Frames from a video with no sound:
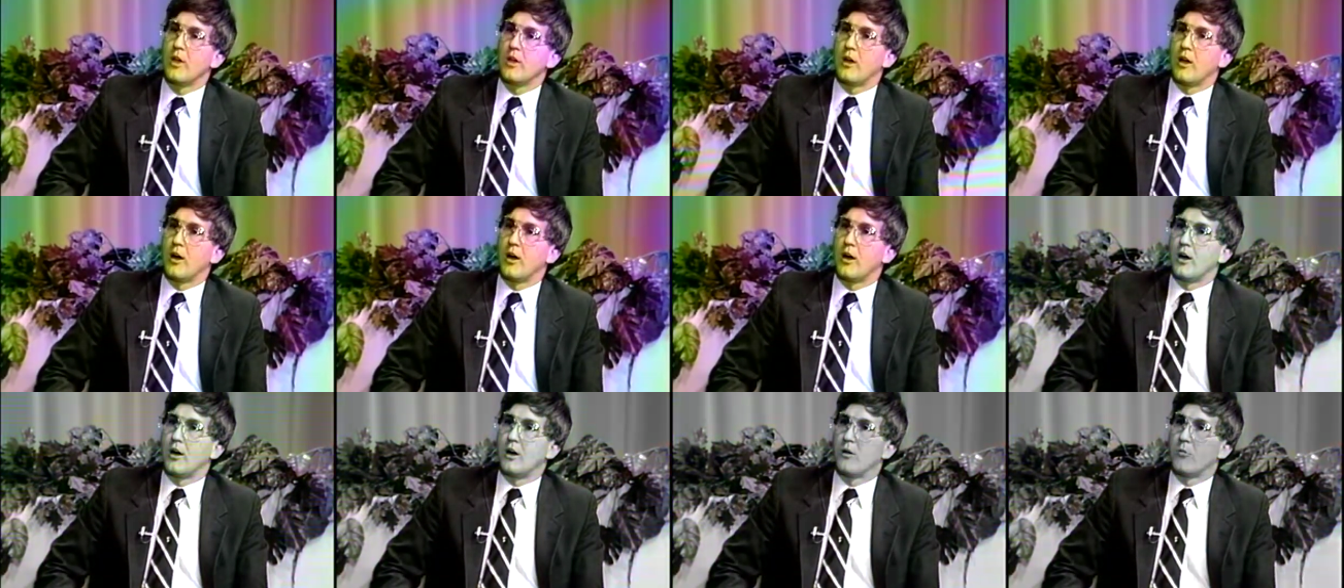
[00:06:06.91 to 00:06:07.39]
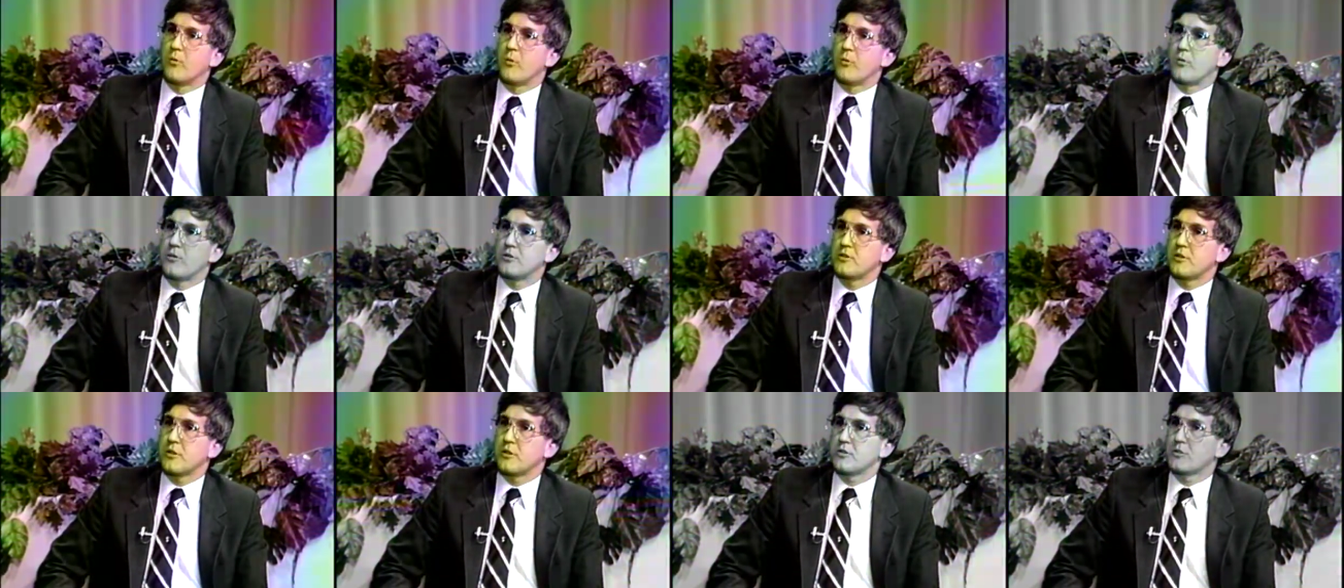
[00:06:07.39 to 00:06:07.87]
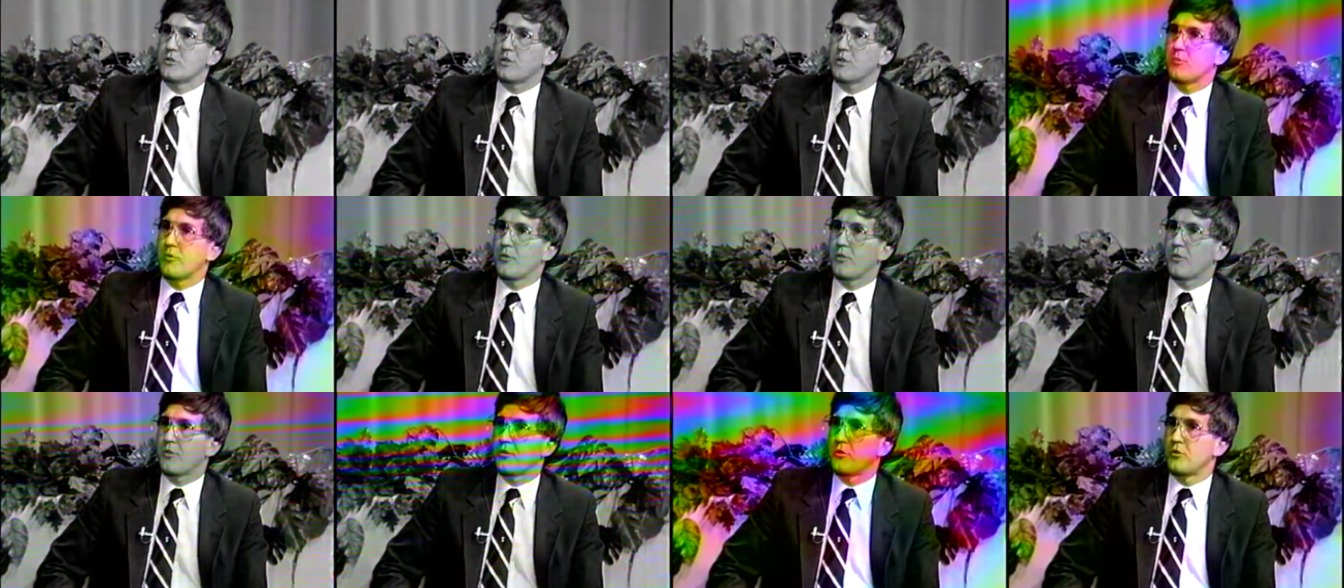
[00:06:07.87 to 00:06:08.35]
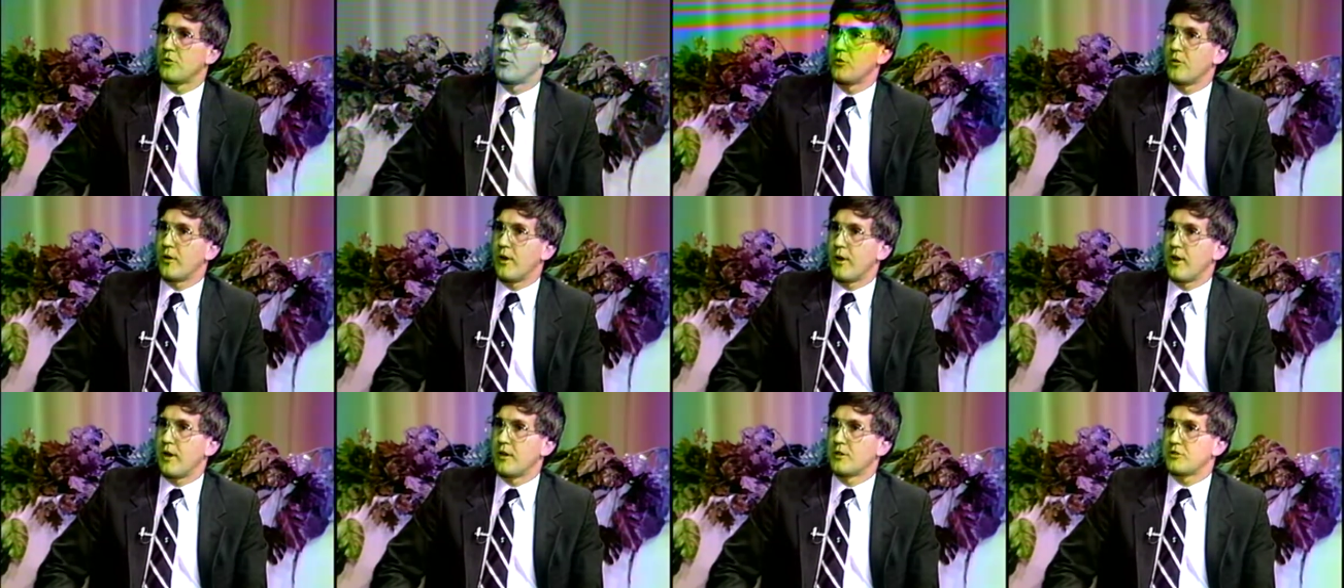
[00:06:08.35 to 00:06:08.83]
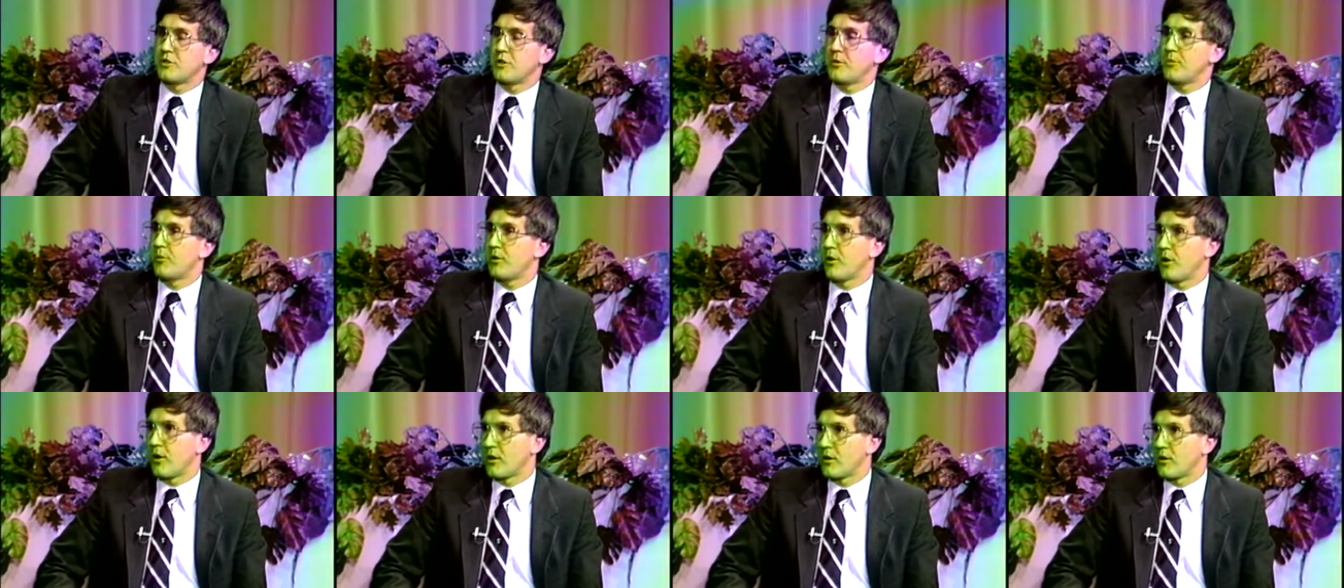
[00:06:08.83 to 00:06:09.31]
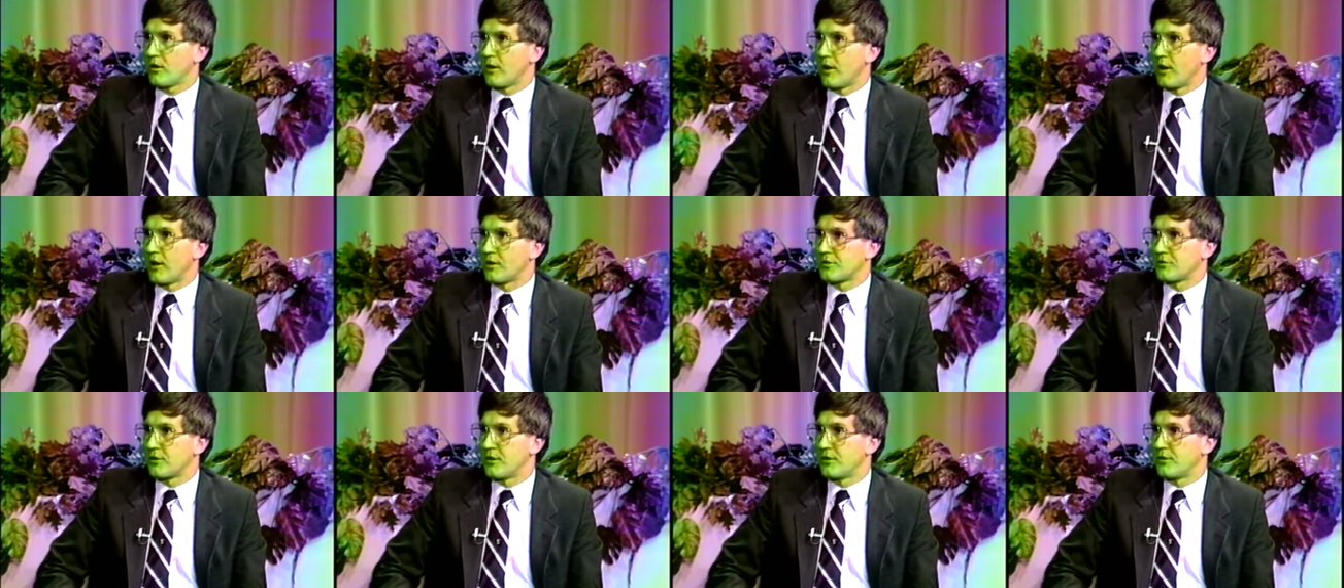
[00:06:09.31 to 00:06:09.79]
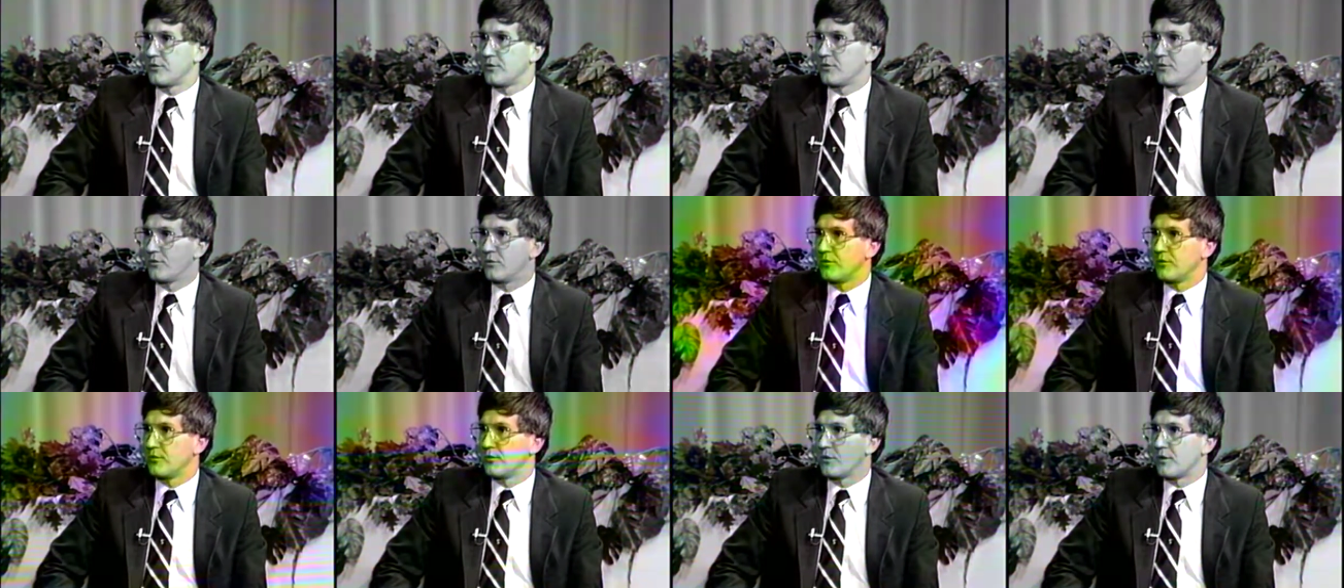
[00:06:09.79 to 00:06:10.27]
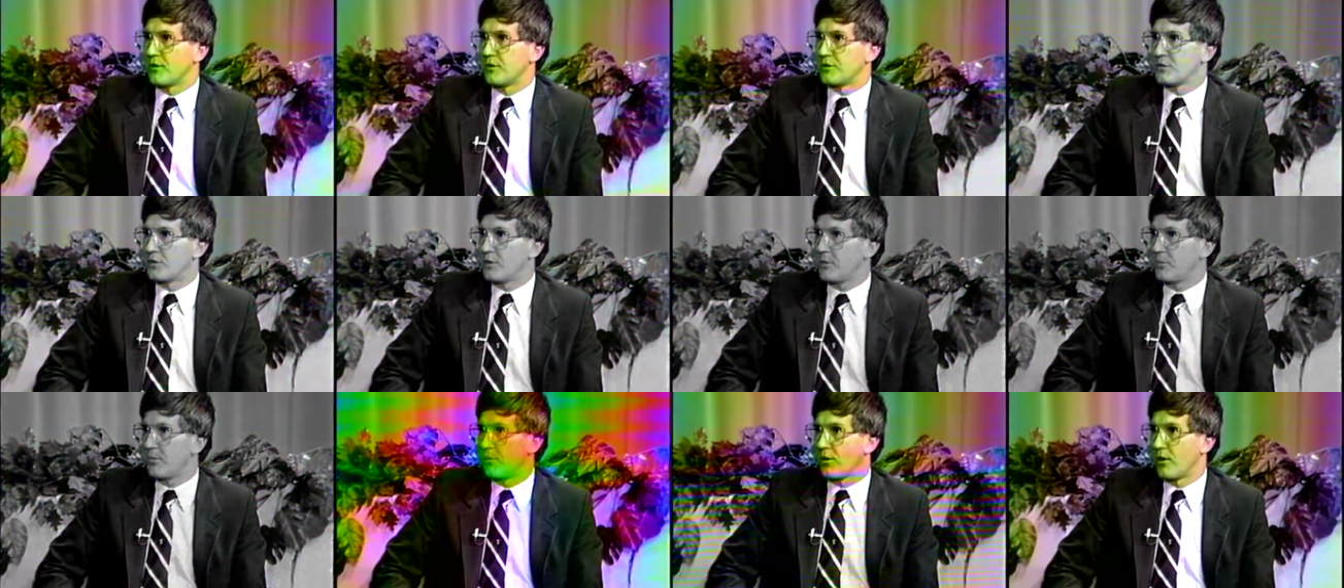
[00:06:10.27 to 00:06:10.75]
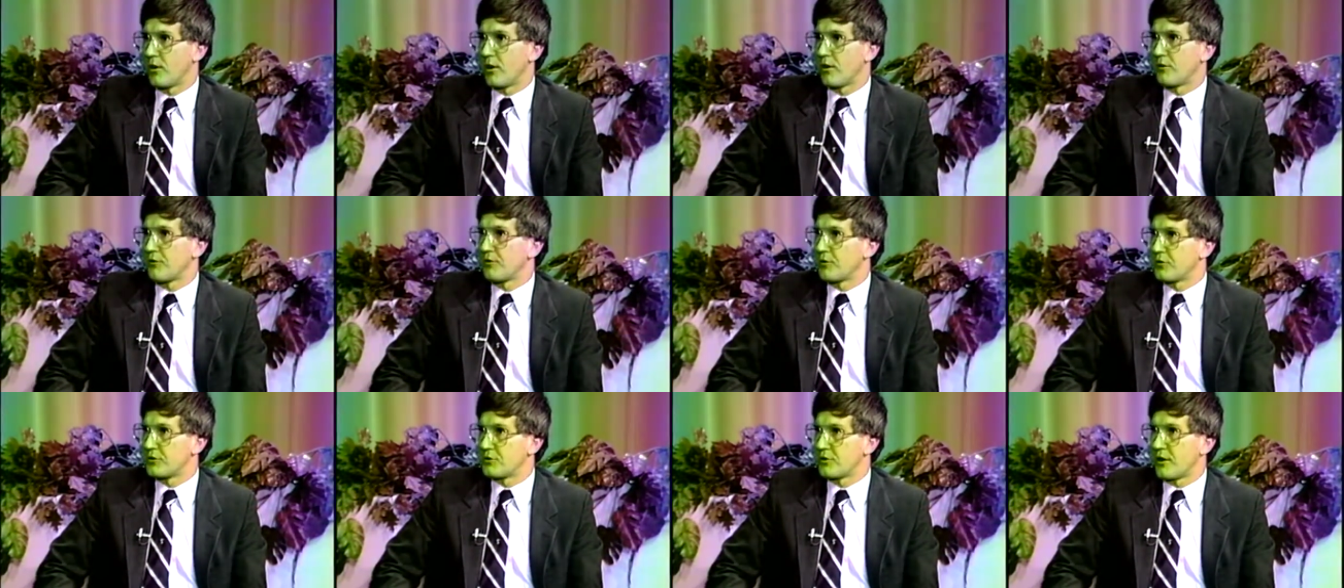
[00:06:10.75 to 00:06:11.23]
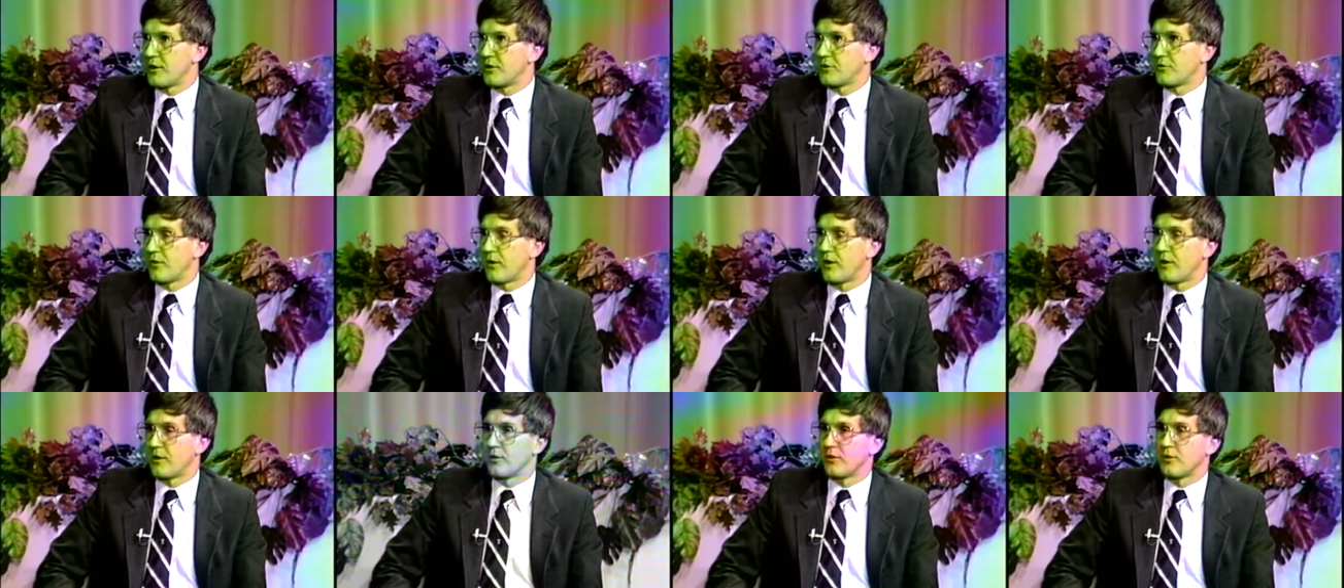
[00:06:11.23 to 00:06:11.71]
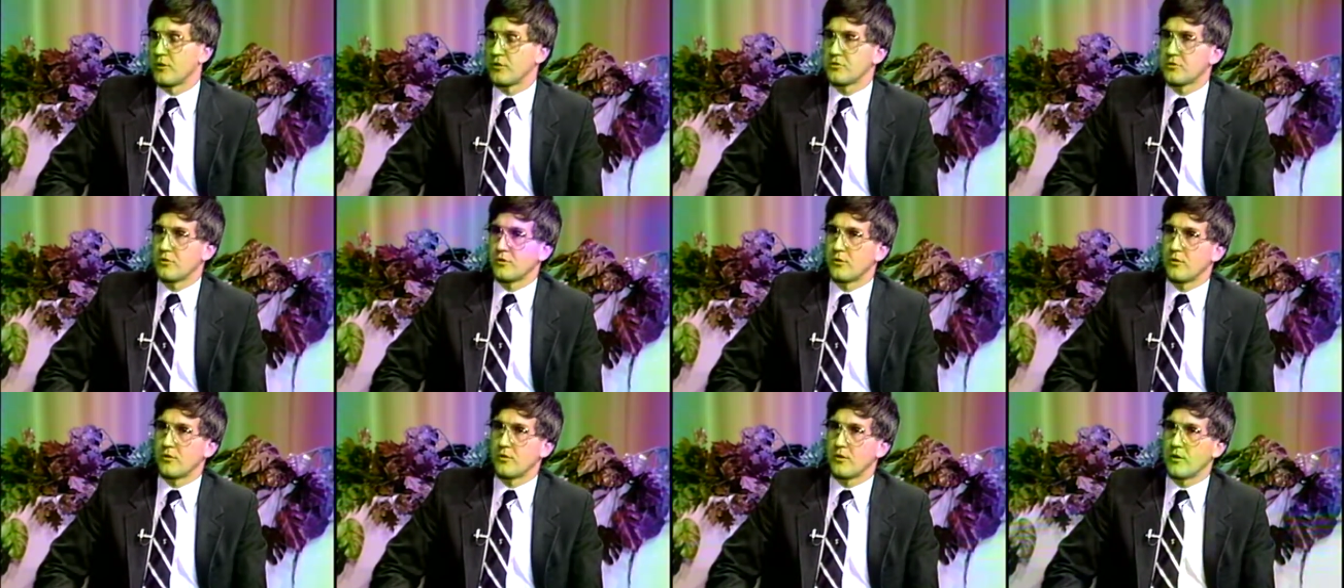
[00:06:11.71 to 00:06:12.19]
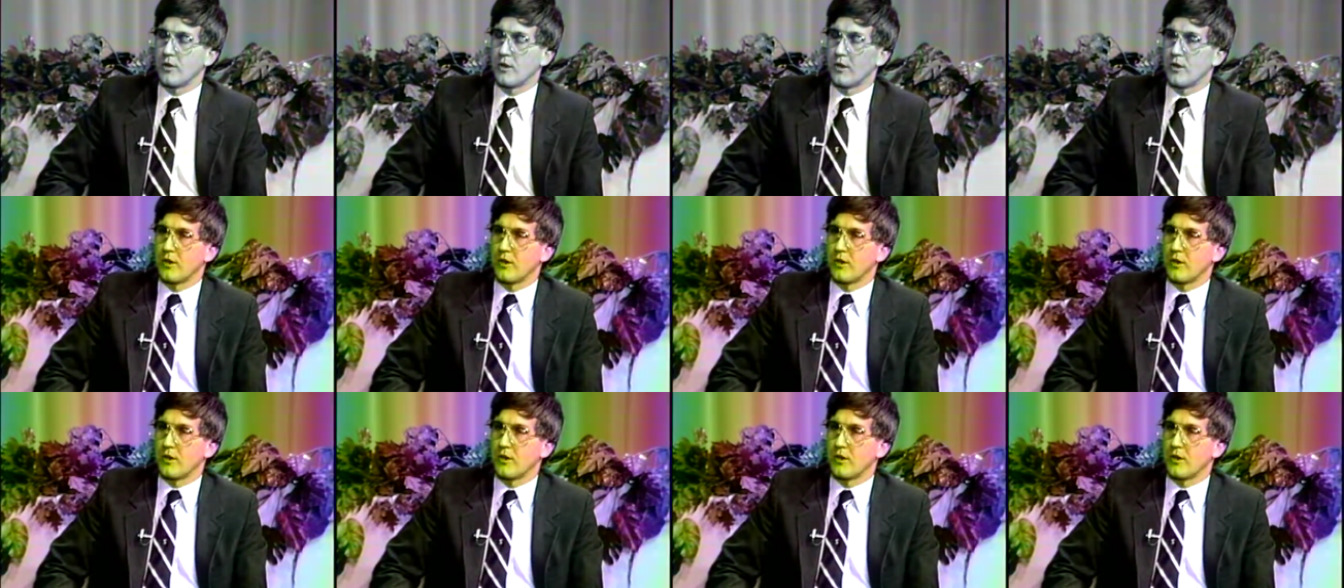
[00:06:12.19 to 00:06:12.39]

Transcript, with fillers: Uh, when we send someone through a CPR class, and I do uh, CPR and first aid training also uh,